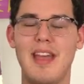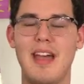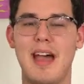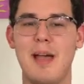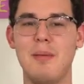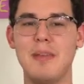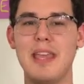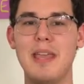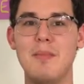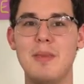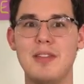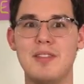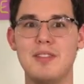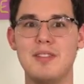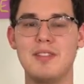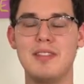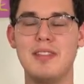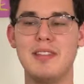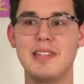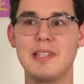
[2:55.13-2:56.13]
I became
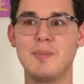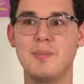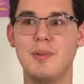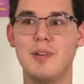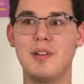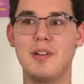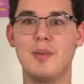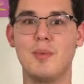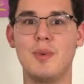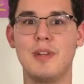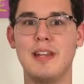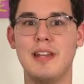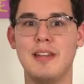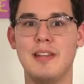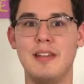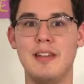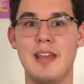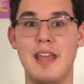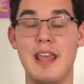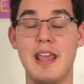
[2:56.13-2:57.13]
interested in this book when I
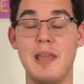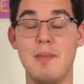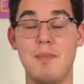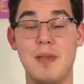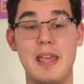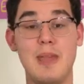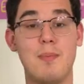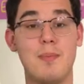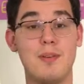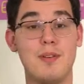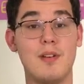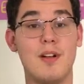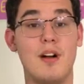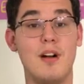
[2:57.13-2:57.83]
did a paper